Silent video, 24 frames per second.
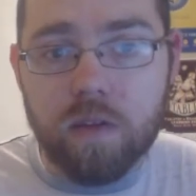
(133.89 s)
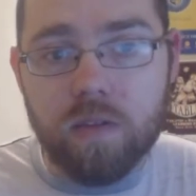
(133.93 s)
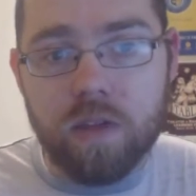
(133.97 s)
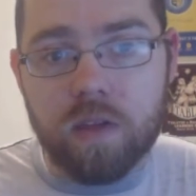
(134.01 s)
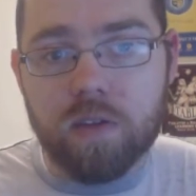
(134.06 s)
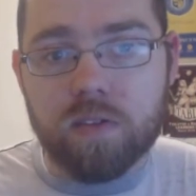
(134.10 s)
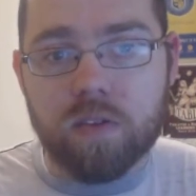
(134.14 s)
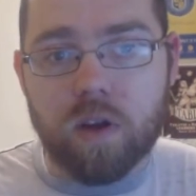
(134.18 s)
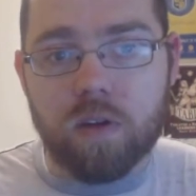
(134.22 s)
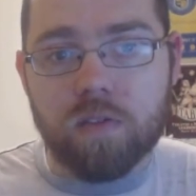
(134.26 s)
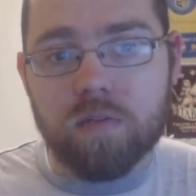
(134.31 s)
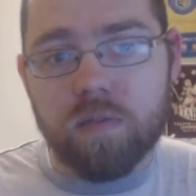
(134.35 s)
If they
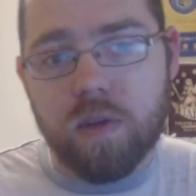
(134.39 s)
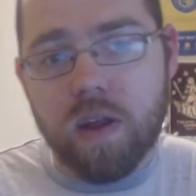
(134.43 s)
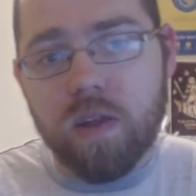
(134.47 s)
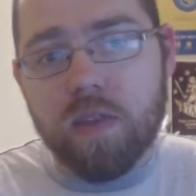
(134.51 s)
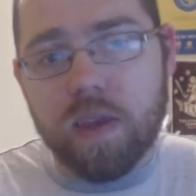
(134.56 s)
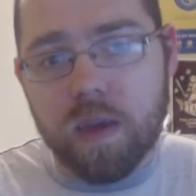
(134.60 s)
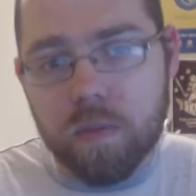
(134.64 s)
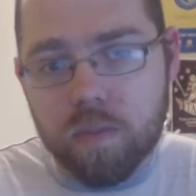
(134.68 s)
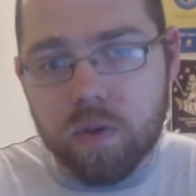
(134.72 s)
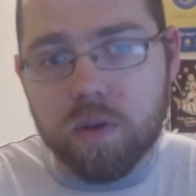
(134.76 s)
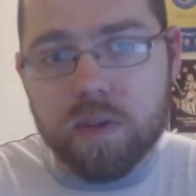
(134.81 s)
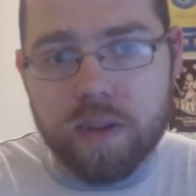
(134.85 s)
use cards from the hand,
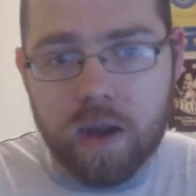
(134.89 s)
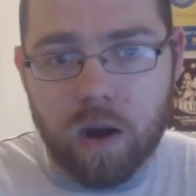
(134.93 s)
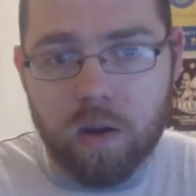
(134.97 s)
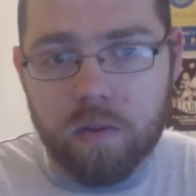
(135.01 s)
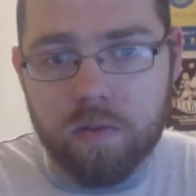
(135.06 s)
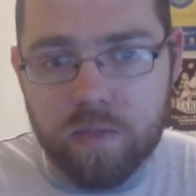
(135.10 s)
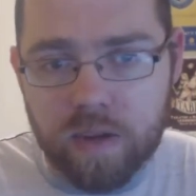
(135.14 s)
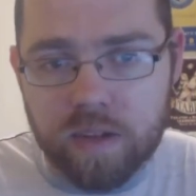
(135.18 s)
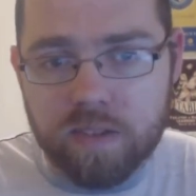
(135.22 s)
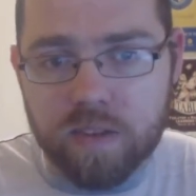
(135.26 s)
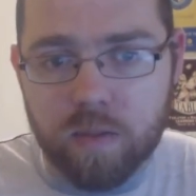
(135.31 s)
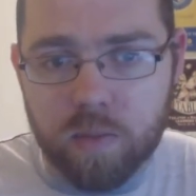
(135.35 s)
they get put
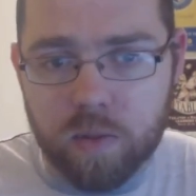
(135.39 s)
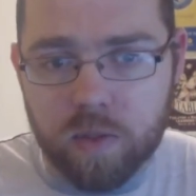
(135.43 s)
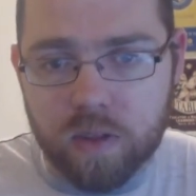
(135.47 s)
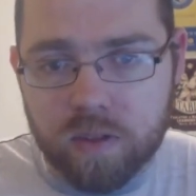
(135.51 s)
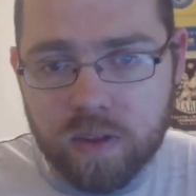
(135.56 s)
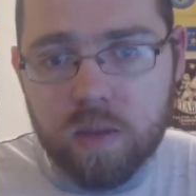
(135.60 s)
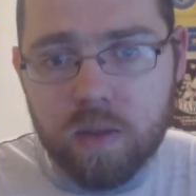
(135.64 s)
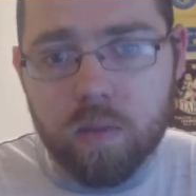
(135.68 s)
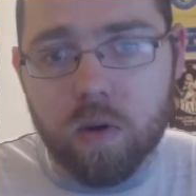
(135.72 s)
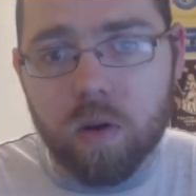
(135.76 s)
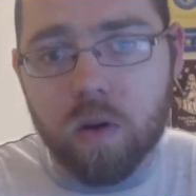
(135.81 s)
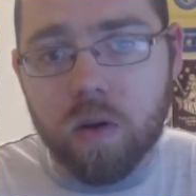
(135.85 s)
down face up on the
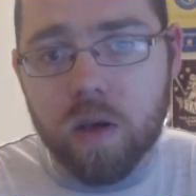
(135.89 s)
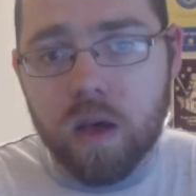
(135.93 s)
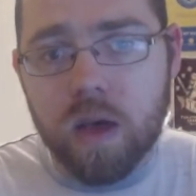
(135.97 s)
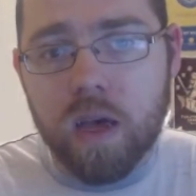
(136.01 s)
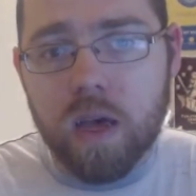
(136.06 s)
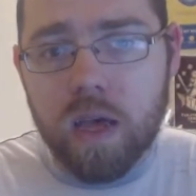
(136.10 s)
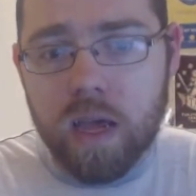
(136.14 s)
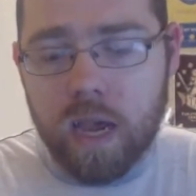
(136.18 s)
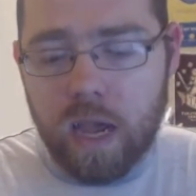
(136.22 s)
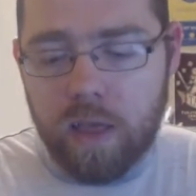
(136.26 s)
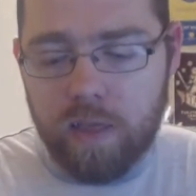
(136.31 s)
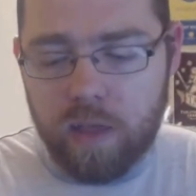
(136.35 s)
table,
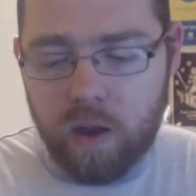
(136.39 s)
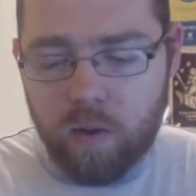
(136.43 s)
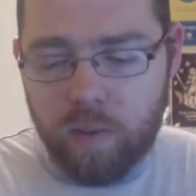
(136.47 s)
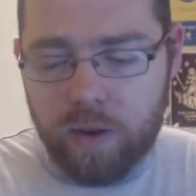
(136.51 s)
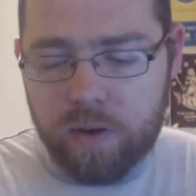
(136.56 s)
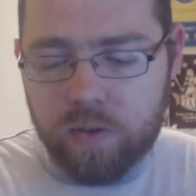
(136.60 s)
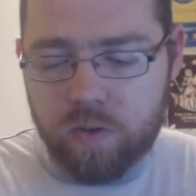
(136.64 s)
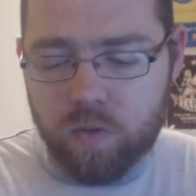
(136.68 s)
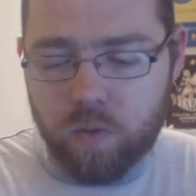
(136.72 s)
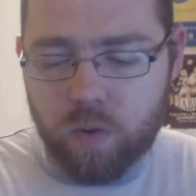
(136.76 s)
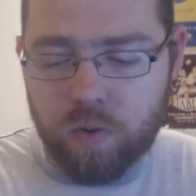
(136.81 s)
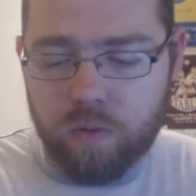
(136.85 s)
and they
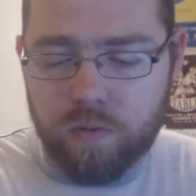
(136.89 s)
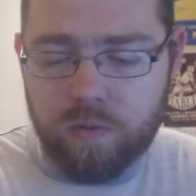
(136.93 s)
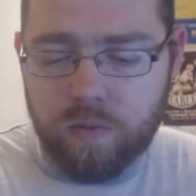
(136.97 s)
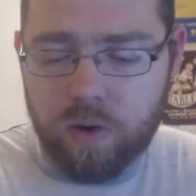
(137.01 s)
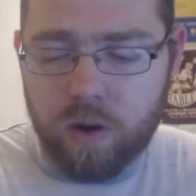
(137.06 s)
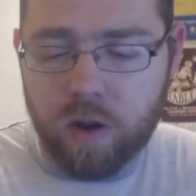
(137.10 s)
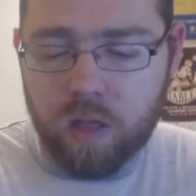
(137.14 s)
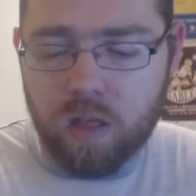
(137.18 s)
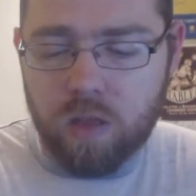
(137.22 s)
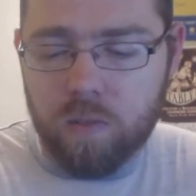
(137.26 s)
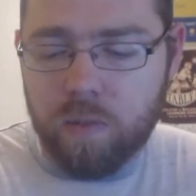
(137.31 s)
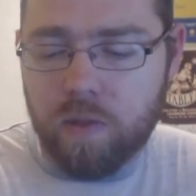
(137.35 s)
arrange the word in
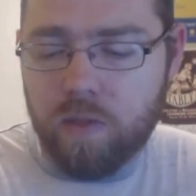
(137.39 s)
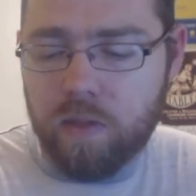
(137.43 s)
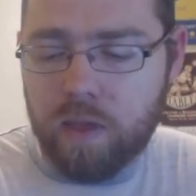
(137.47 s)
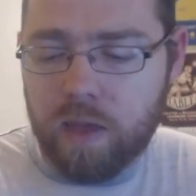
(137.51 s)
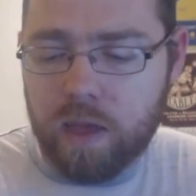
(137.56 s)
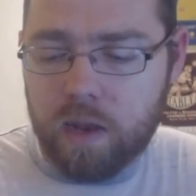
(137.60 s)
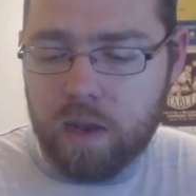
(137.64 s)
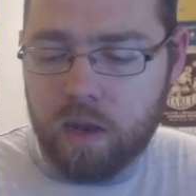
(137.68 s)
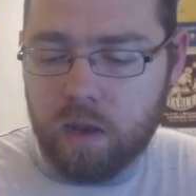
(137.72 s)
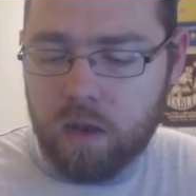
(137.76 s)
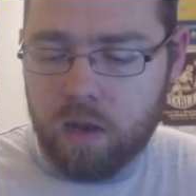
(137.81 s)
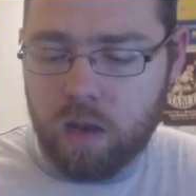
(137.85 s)
front of them, and
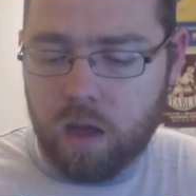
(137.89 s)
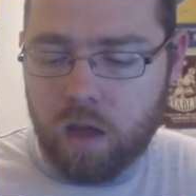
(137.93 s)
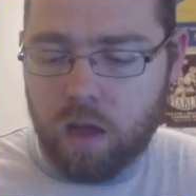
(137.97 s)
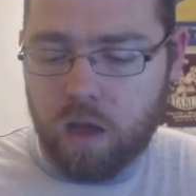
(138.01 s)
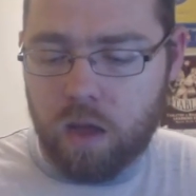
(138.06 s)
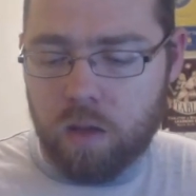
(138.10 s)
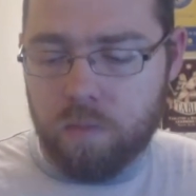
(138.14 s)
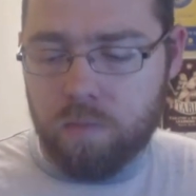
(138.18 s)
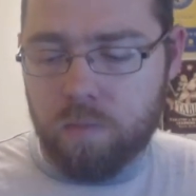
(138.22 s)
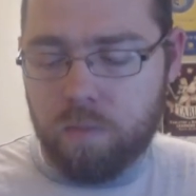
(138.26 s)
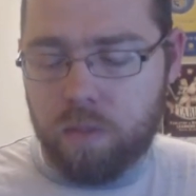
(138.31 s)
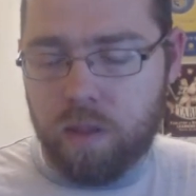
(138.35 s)
then
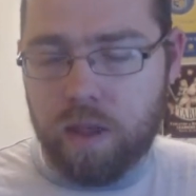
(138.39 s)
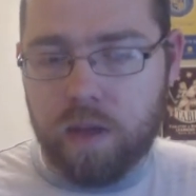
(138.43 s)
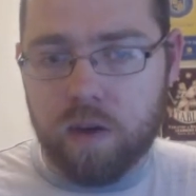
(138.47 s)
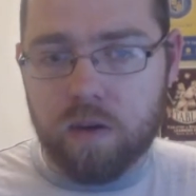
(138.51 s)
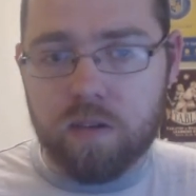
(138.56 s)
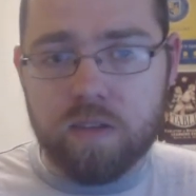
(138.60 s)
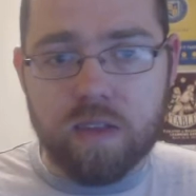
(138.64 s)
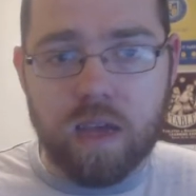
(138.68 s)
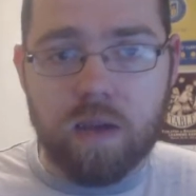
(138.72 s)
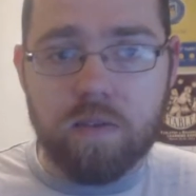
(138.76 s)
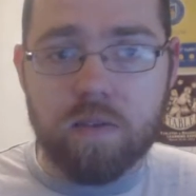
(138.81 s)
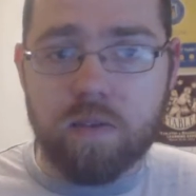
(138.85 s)

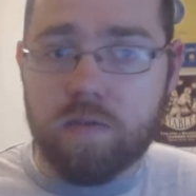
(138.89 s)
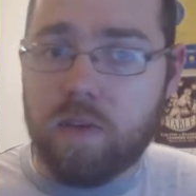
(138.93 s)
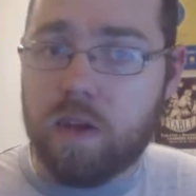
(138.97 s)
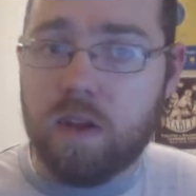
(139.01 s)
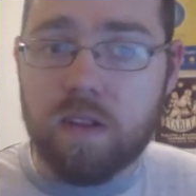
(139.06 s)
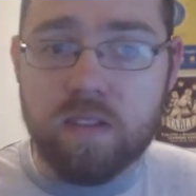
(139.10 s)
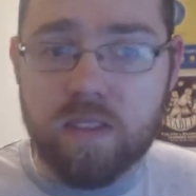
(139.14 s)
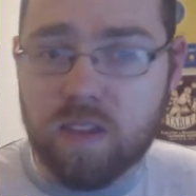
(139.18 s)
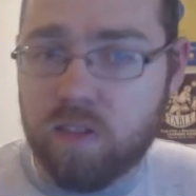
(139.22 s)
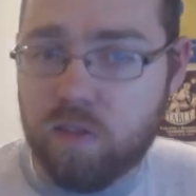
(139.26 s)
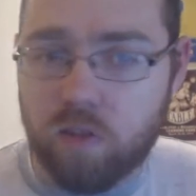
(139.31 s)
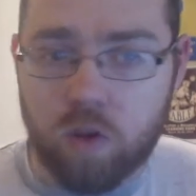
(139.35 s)
players have to find
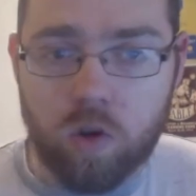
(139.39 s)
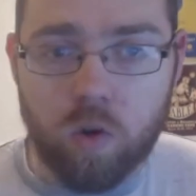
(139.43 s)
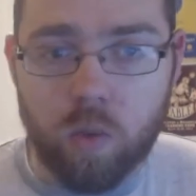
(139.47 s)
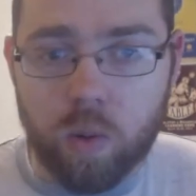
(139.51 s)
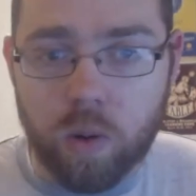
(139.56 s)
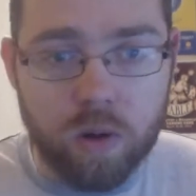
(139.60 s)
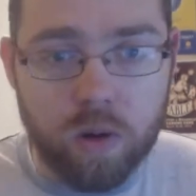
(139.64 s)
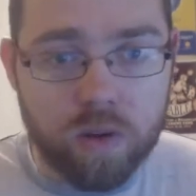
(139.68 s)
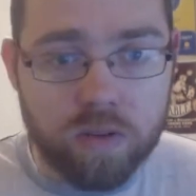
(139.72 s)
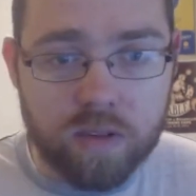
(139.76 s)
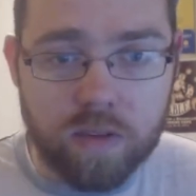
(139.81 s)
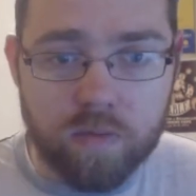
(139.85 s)
a 6-letter
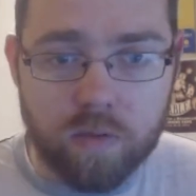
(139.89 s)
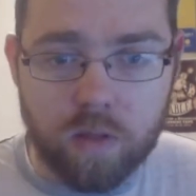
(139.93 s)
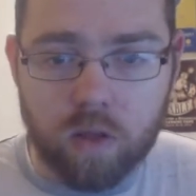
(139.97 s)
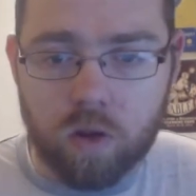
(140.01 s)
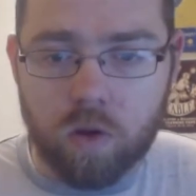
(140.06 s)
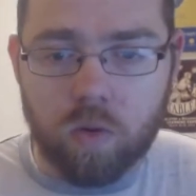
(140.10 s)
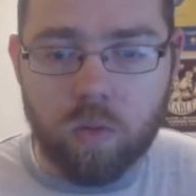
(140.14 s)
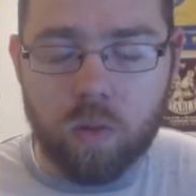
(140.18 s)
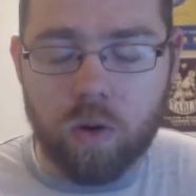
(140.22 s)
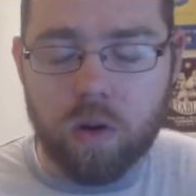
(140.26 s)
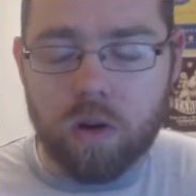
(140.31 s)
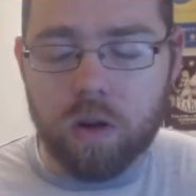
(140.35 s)
word or
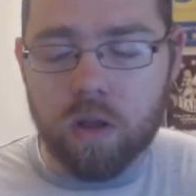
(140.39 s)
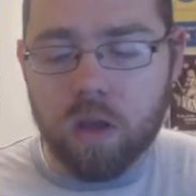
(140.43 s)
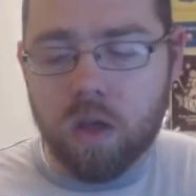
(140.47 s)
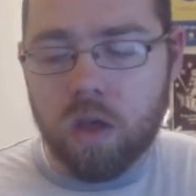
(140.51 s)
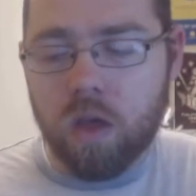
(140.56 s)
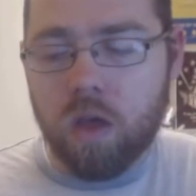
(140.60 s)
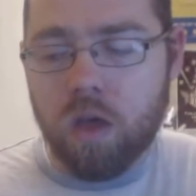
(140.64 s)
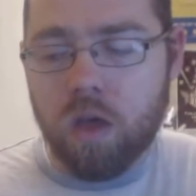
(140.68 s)
7-letter word.